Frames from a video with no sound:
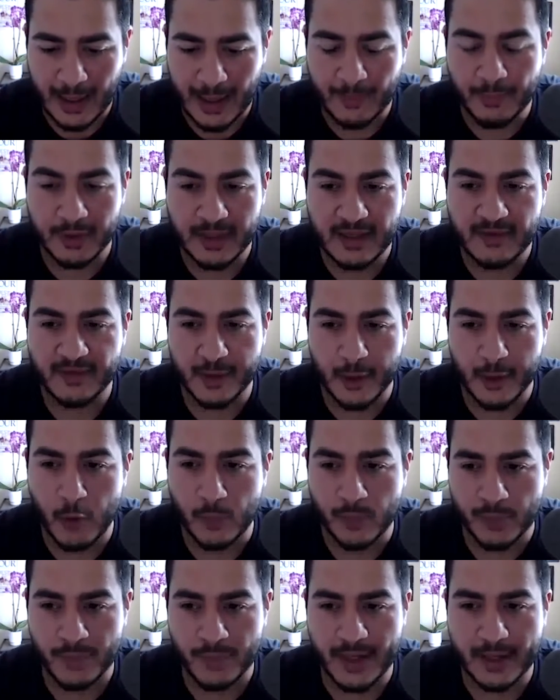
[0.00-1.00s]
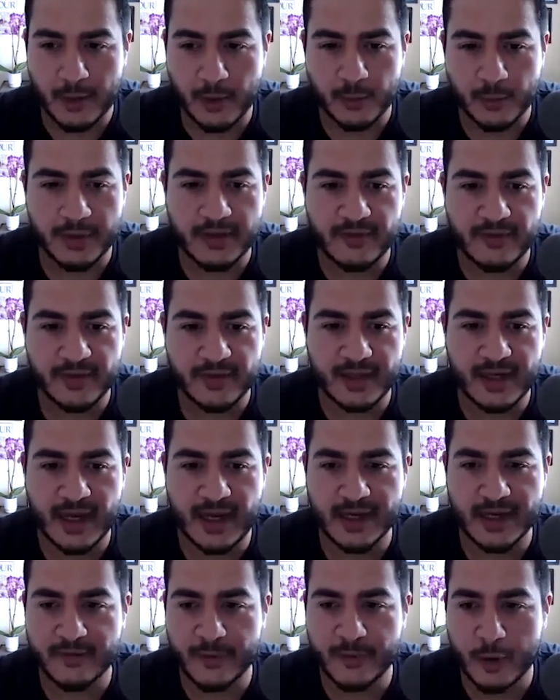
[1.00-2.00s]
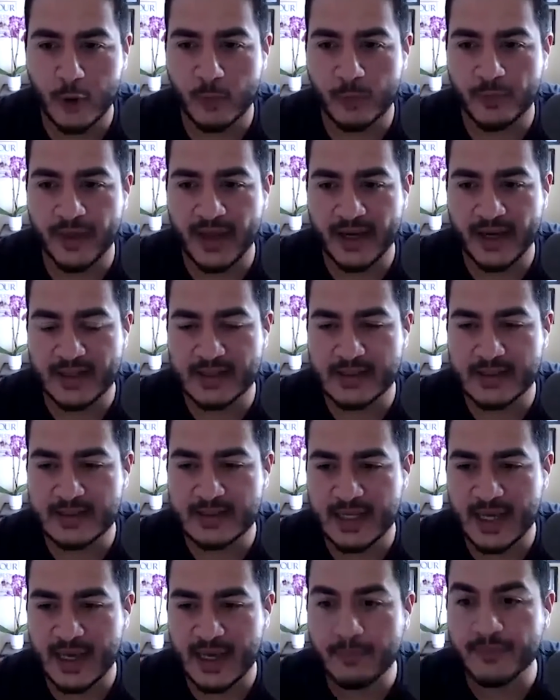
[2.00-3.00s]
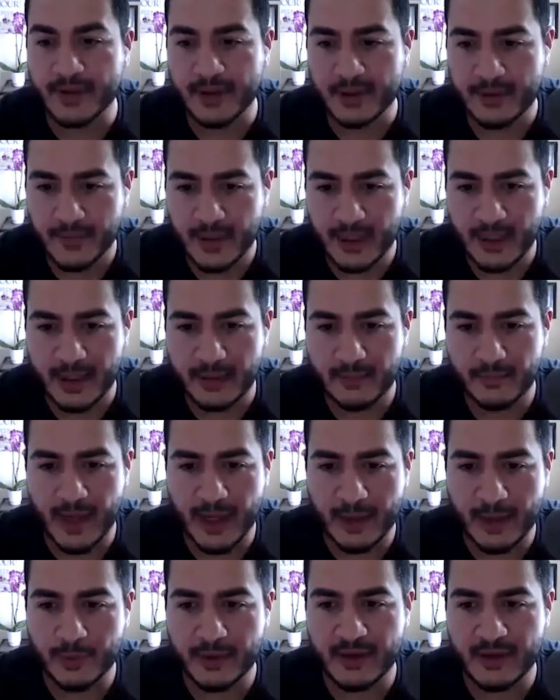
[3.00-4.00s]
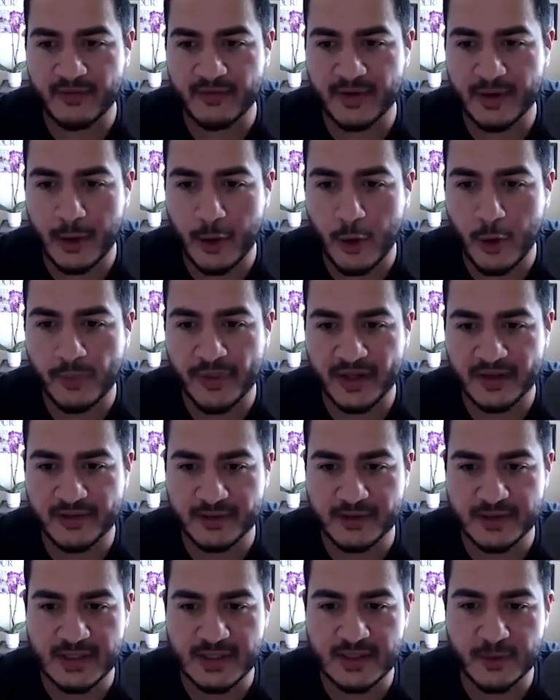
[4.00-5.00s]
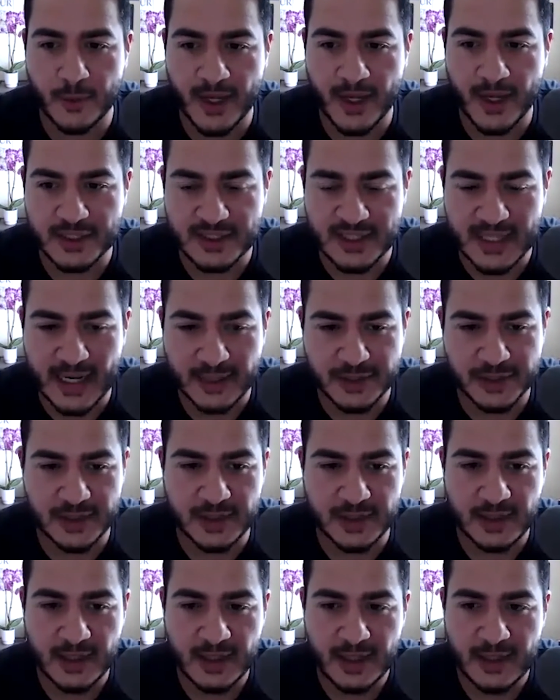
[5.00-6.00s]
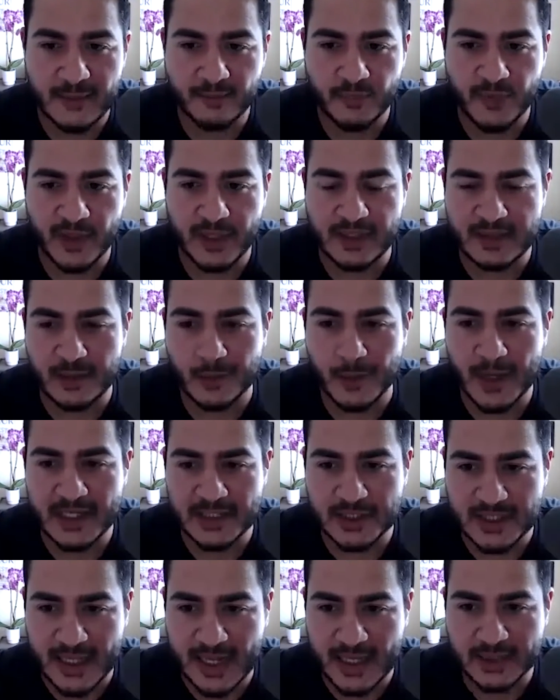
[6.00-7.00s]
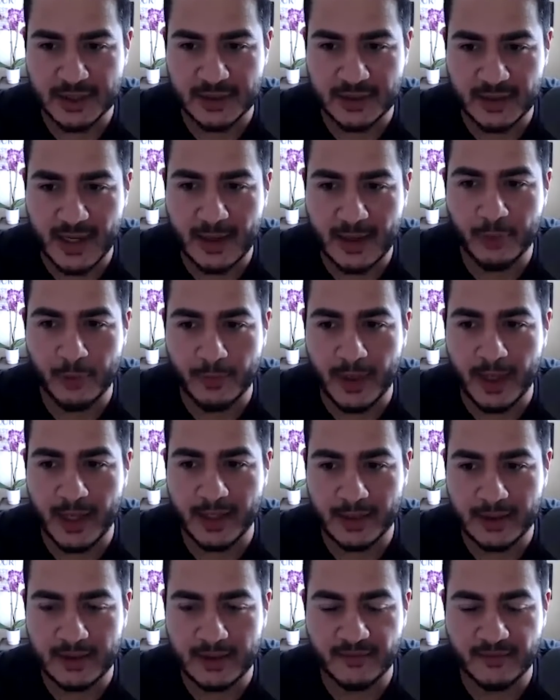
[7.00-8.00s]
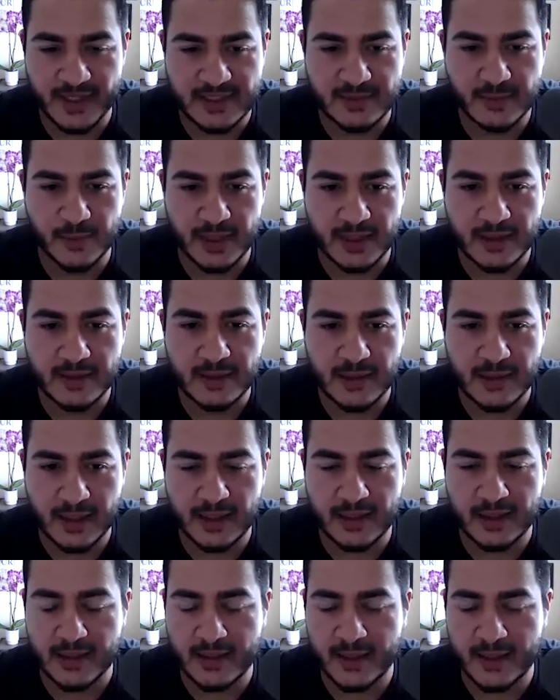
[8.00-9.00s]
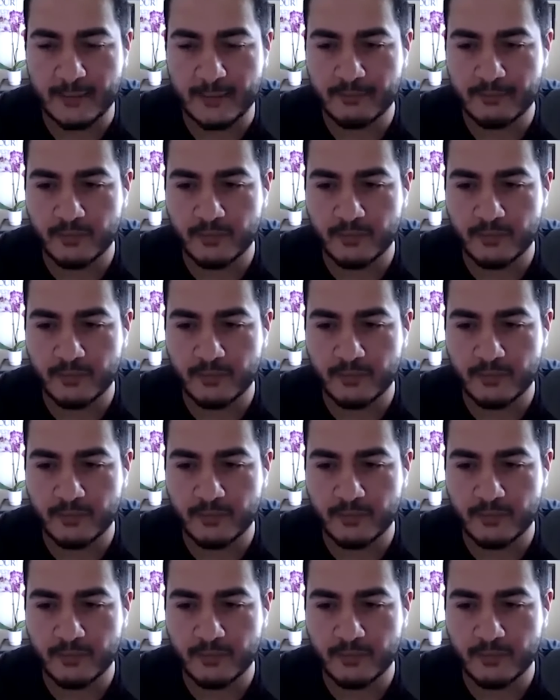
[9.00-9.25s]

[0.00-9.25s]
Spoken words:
I believe in hope, but I don't believe in the kind of hope that is empty. I believe in hope that turns into righteous action. And it's the righteous action that I put my investment in.